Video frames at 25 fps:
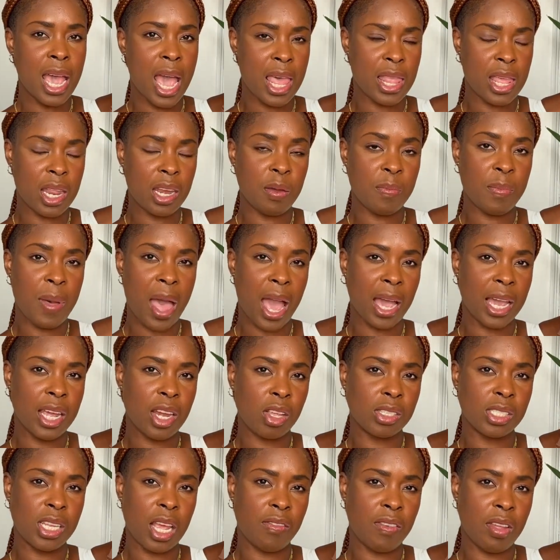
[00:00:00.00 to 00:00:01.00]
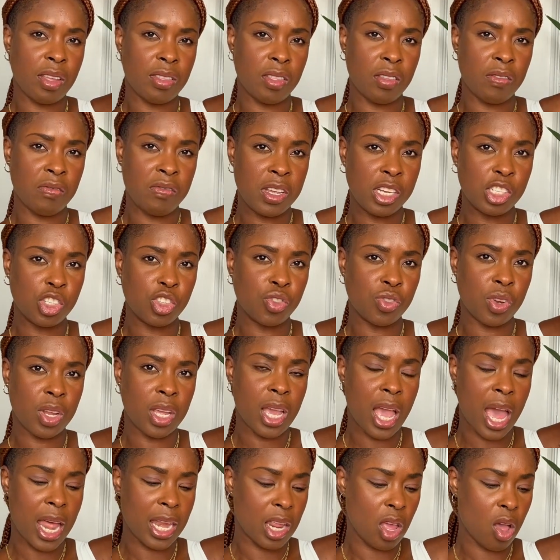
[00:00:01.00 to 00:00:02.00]
and at the back it does have like the
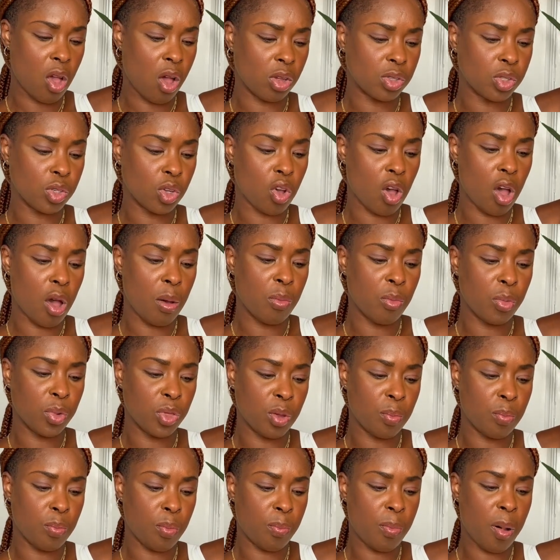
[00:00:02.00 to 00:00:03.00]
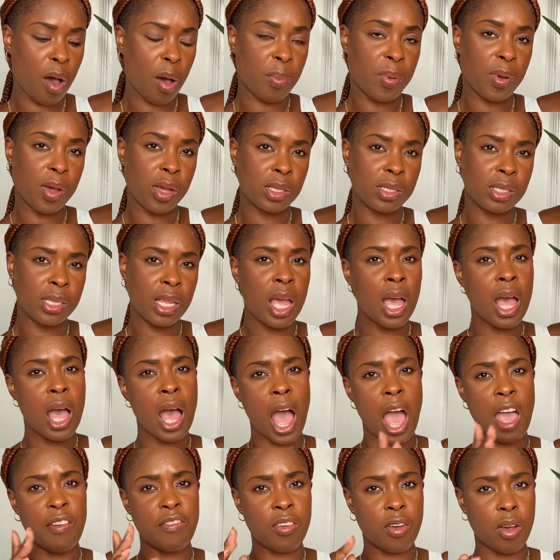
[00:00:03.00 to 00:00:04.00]
v-string and it also comes with the poppers
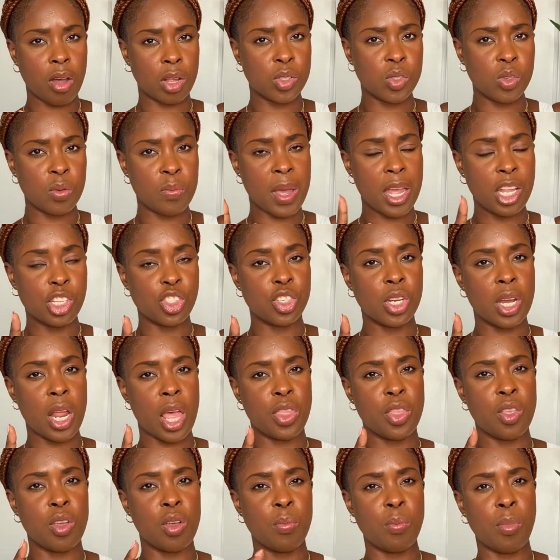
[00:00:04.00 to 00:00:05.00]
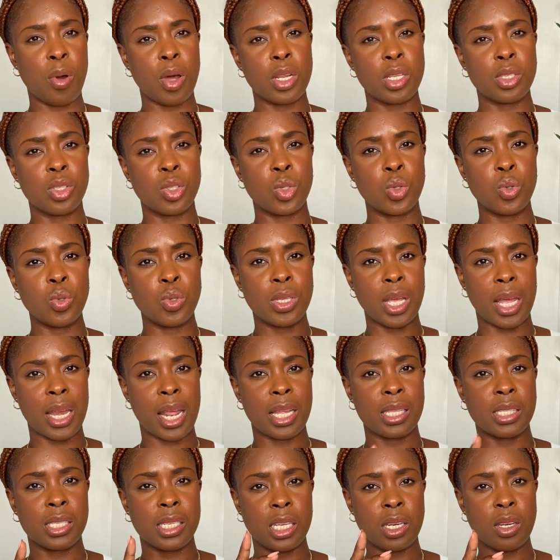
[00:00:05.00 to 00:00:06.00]
I forgot to mention that the bodysuit that
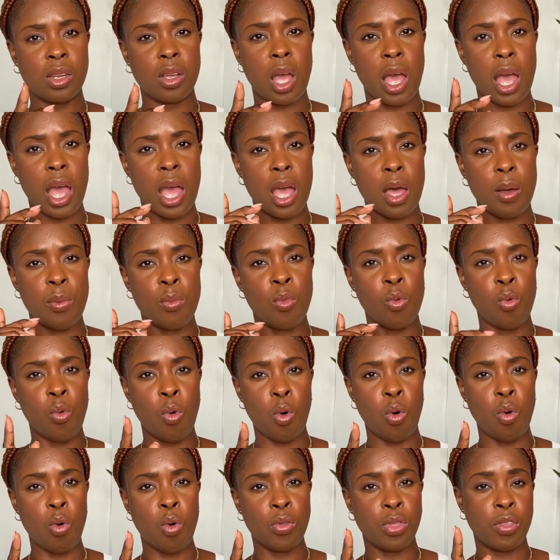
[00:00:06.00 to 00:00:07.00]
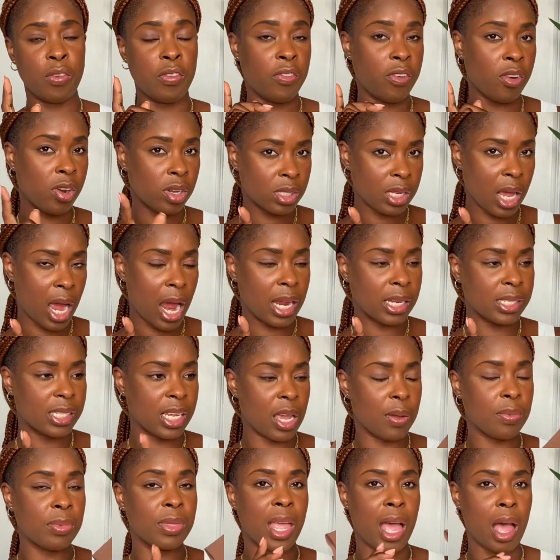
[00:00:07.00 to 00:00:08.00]
I did um, wore the first
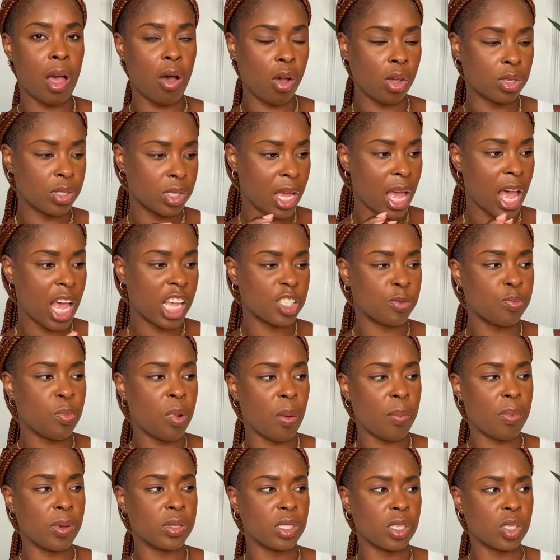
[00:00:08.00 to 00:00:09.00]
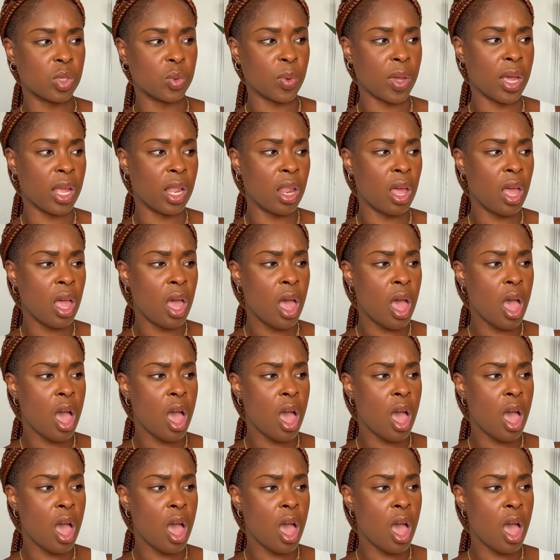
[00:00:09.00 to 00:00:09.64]
item that also has poppers as well